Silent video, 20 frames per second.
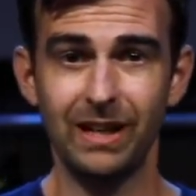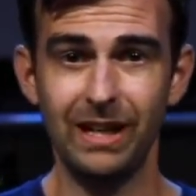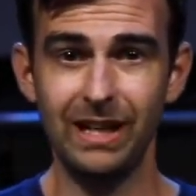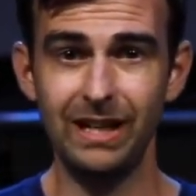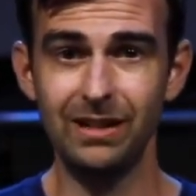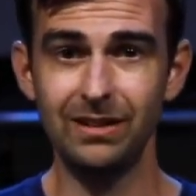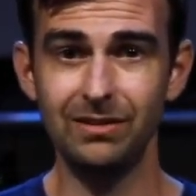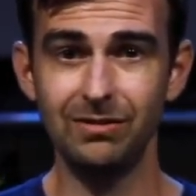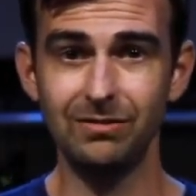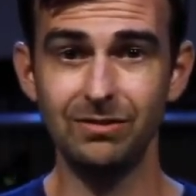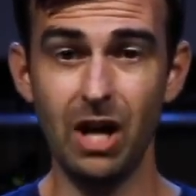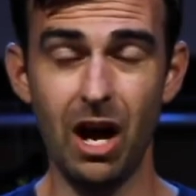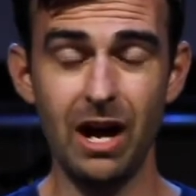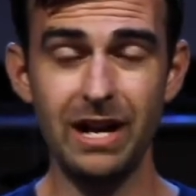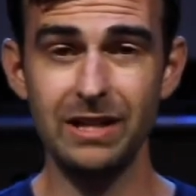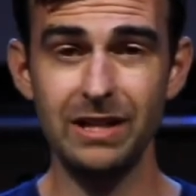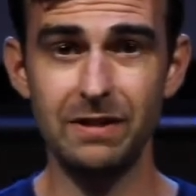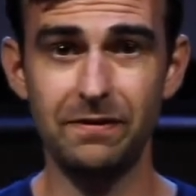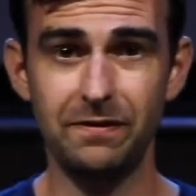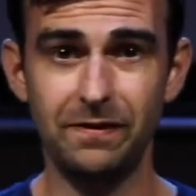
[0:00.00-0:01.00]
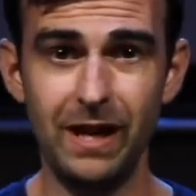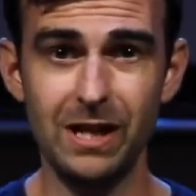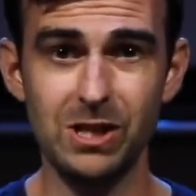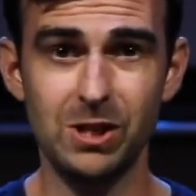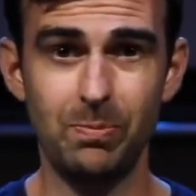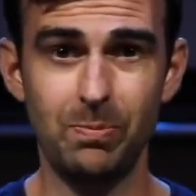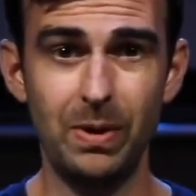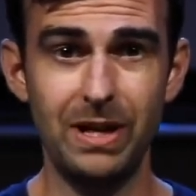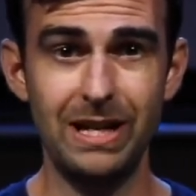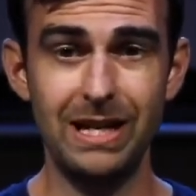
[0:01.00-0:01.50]
in not in the
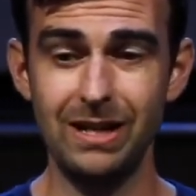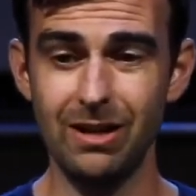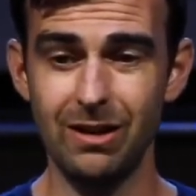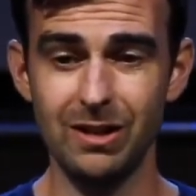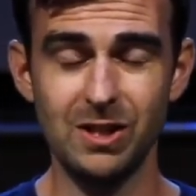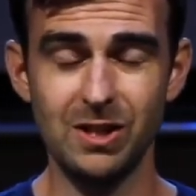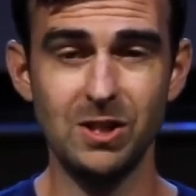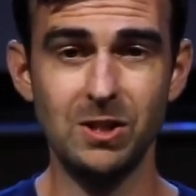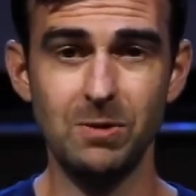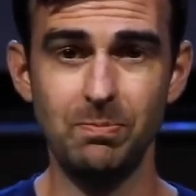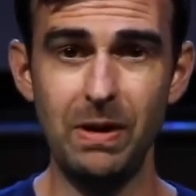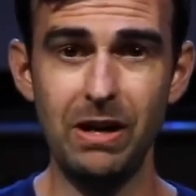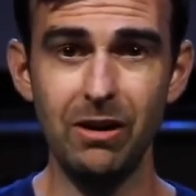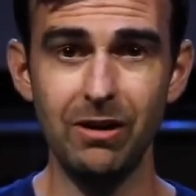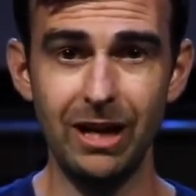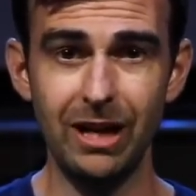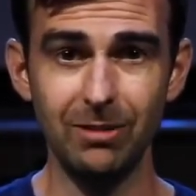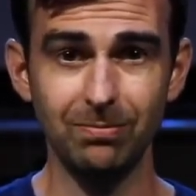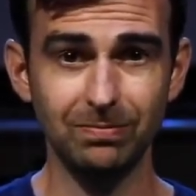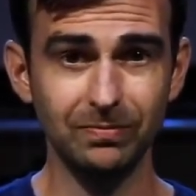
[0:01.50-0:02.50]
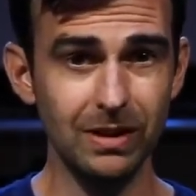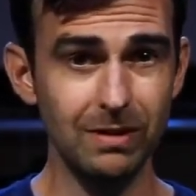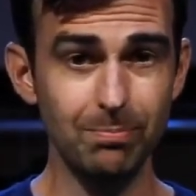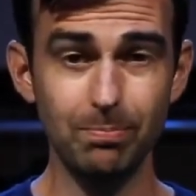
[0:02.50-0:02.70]
flesh, but in our spirit,